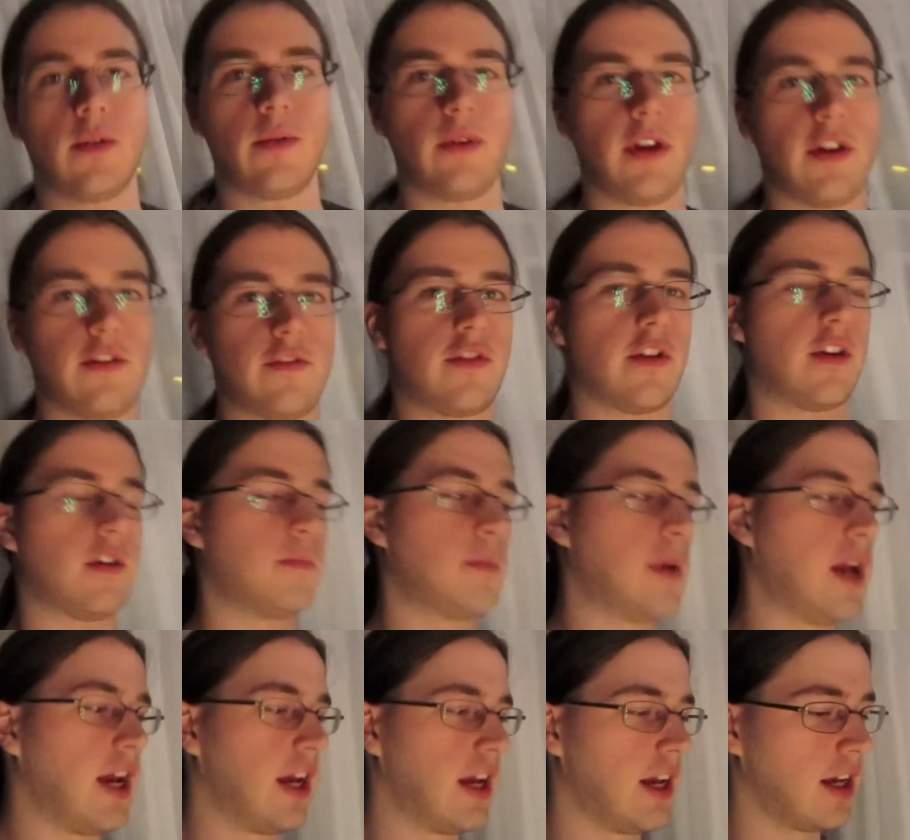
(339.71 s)
We had
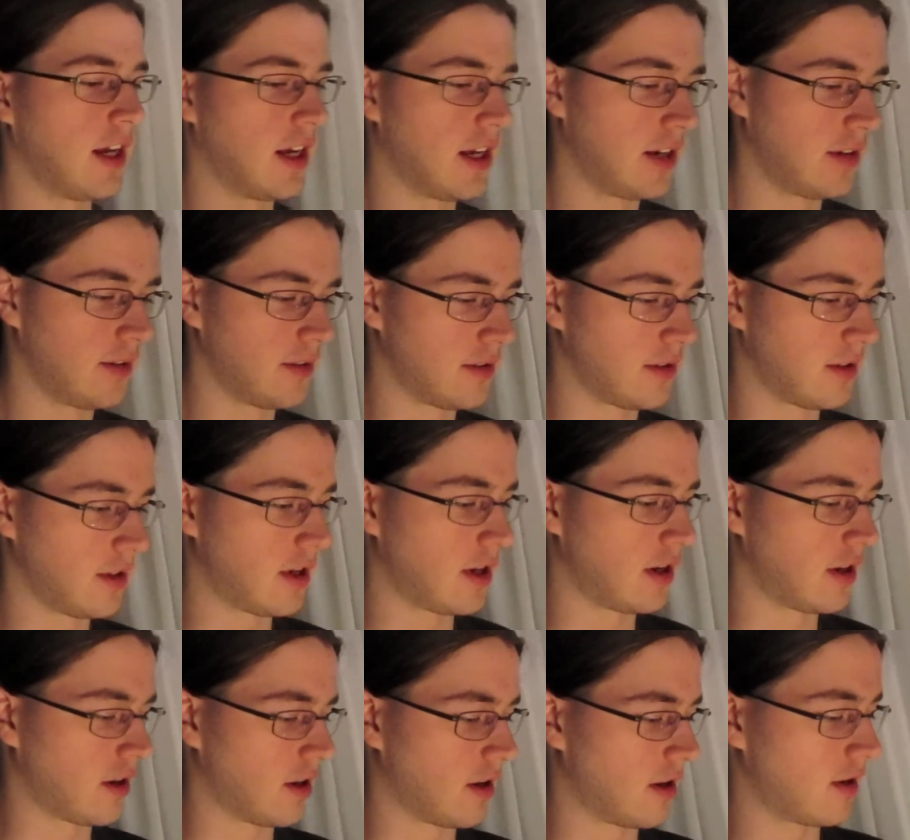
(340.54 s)
fun making it. It was a
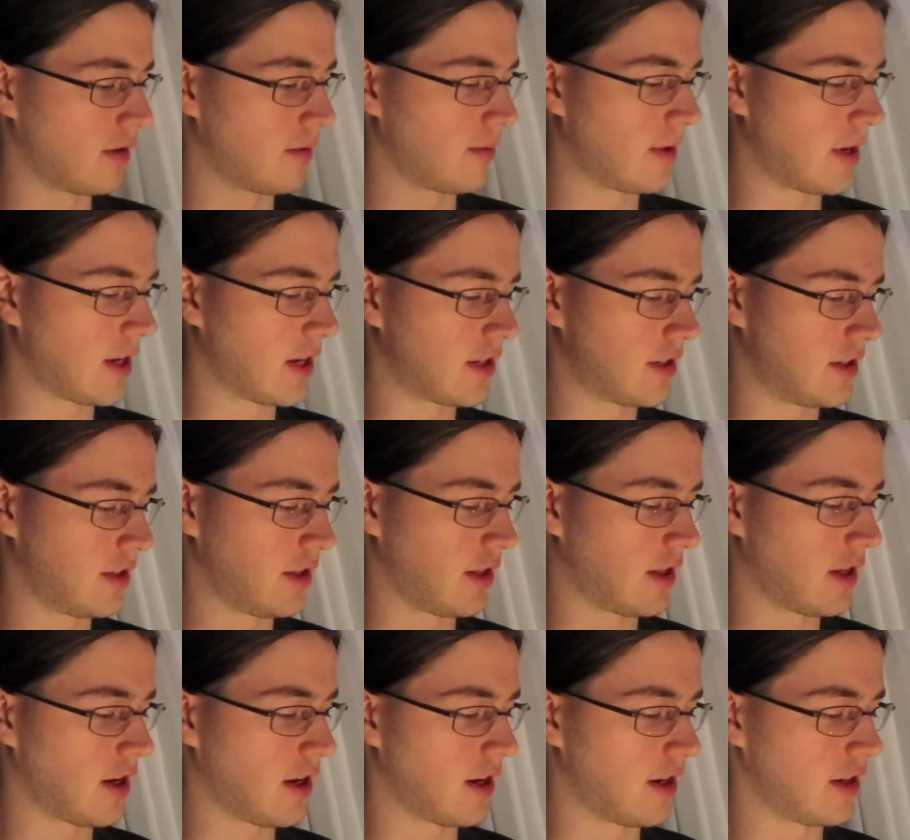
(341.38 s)
lot harder than we actually
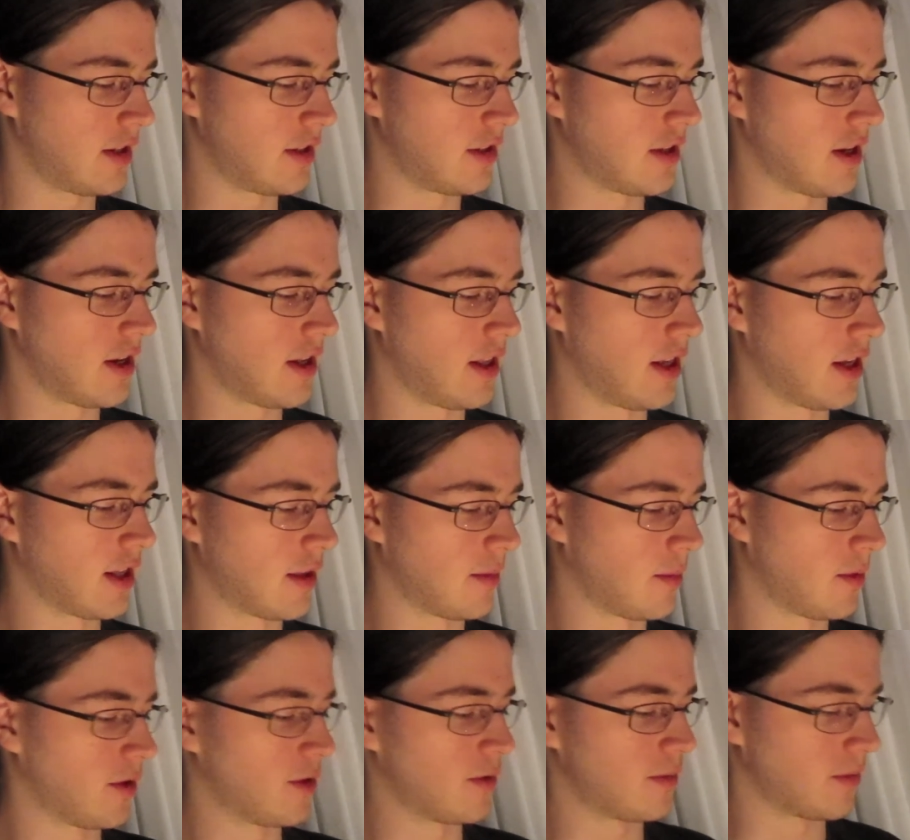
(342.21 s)
thought. It's not like
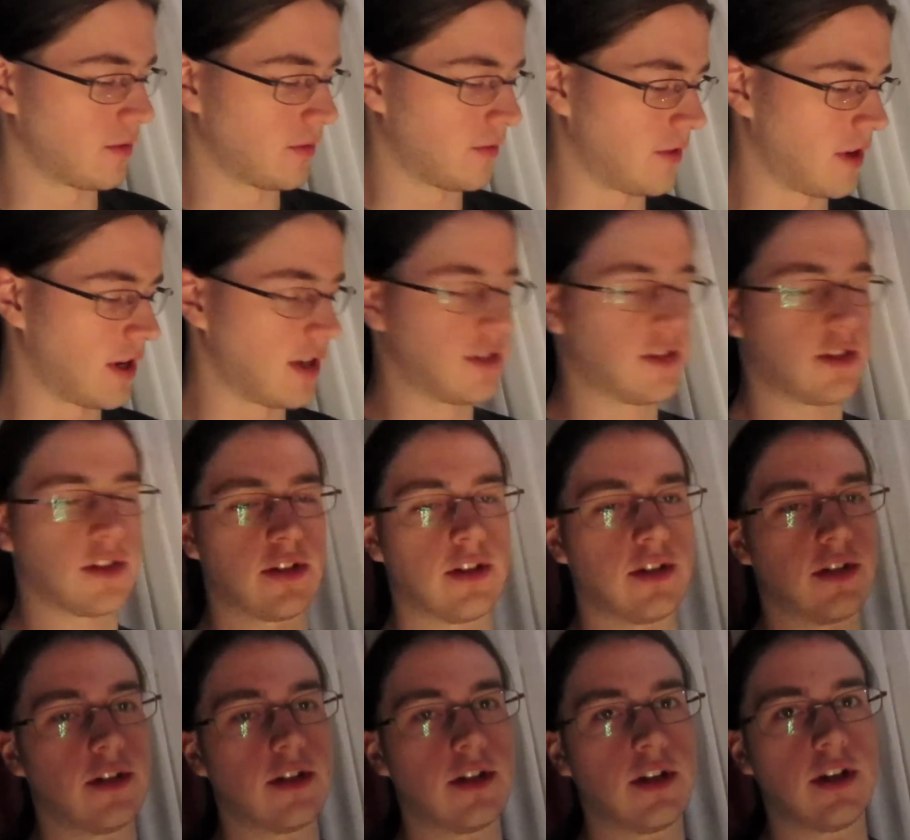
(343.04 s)
the most
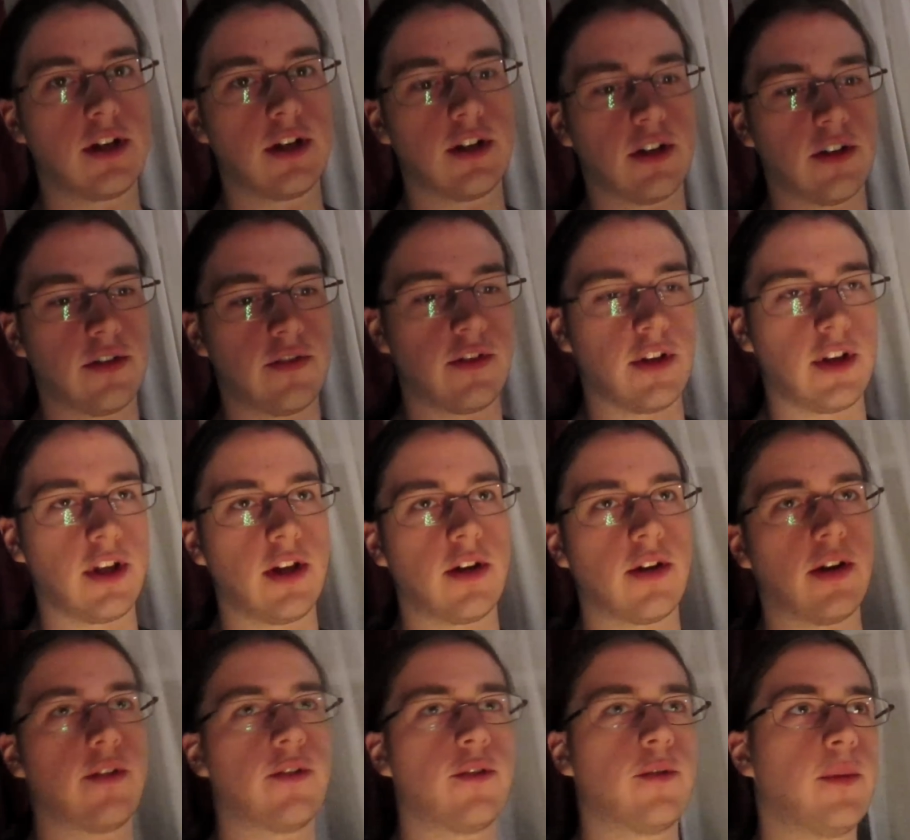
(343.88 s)
professional
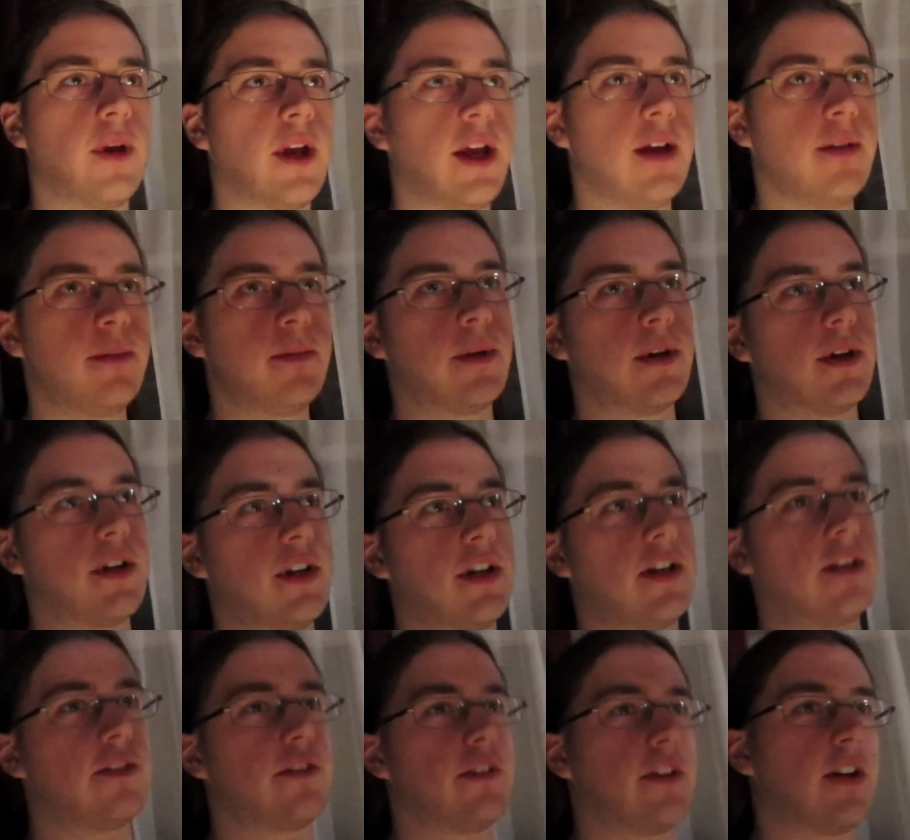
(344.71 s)
video ever made,
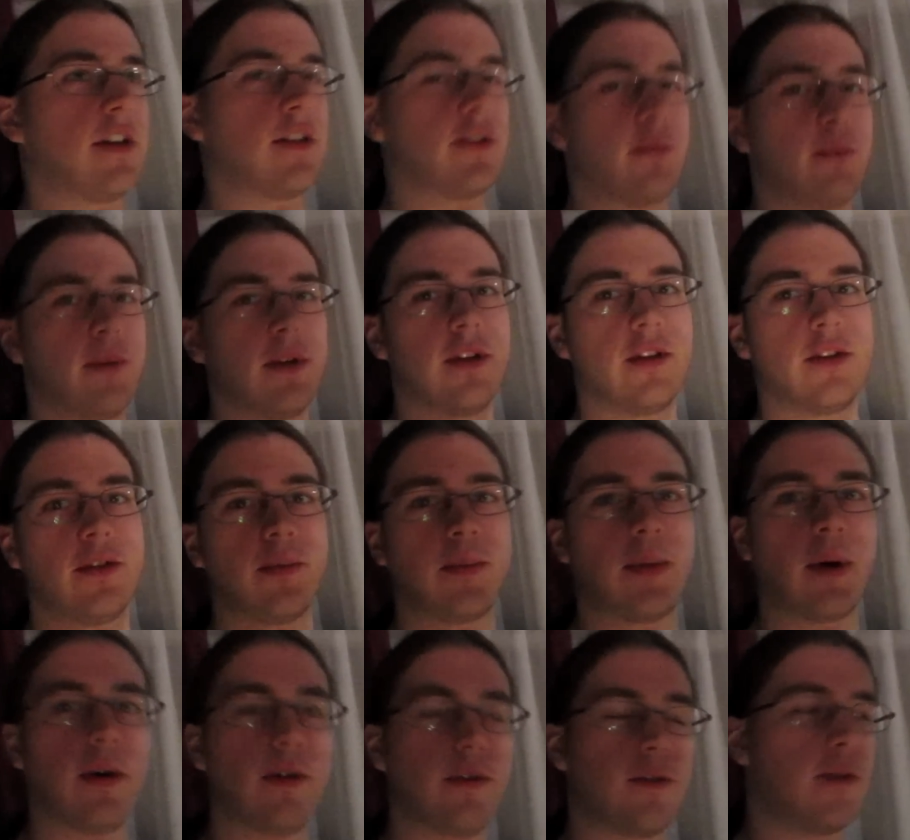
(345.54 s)
but it's not really
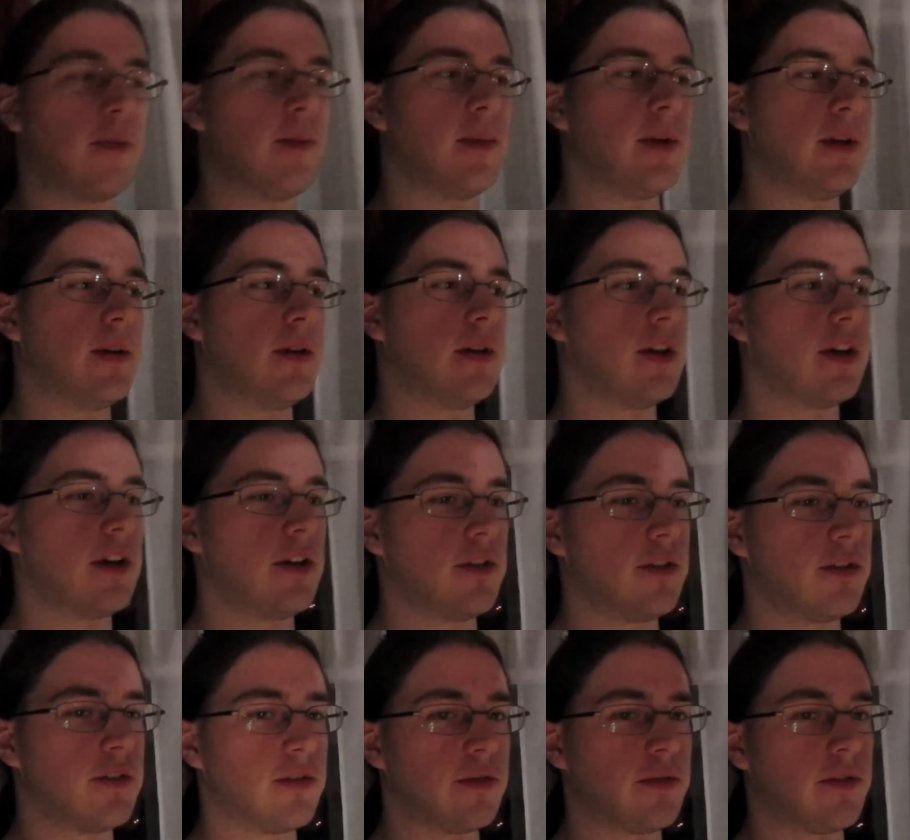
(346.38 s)
supposed to be. It
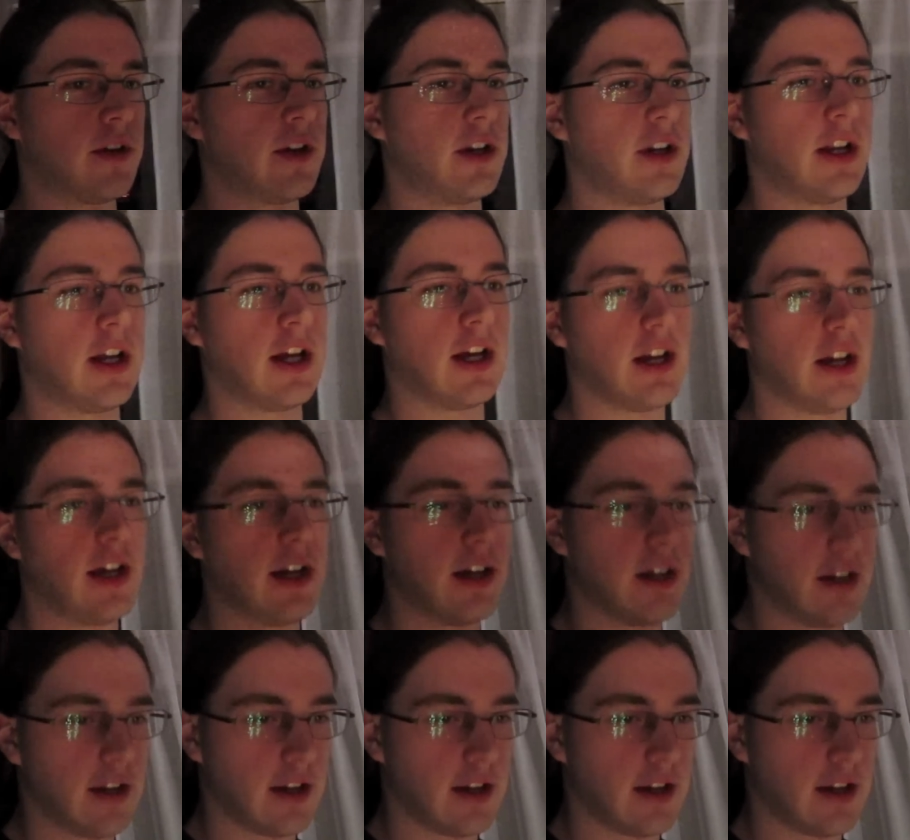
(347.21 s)
was a fun day.